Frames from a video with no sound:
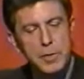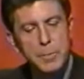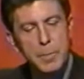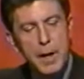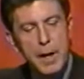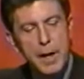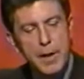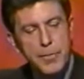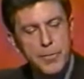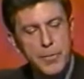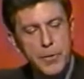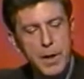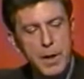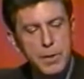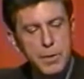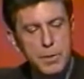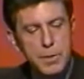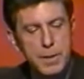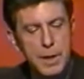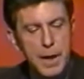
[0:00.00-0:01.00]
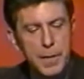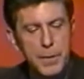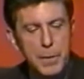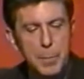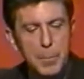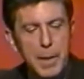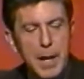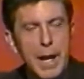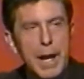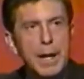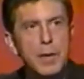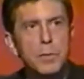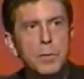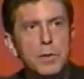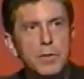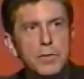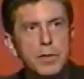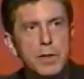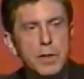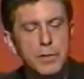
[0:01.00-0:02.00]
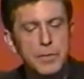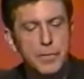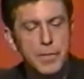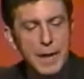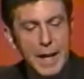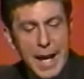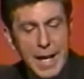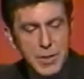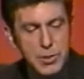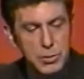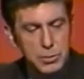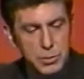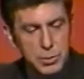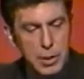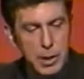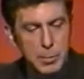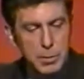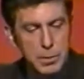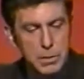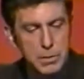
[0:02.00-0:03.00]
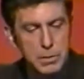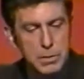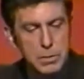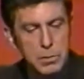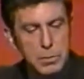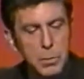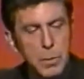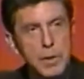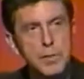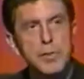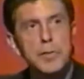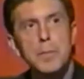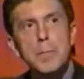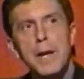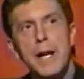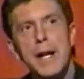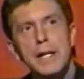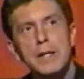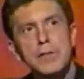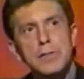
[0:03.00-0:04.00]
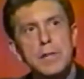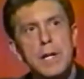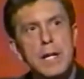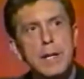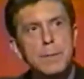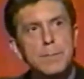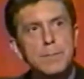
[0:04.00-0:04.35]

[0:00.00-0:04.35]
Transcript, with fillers: by a friend who thought the band was in financial trouble. What's the band's name?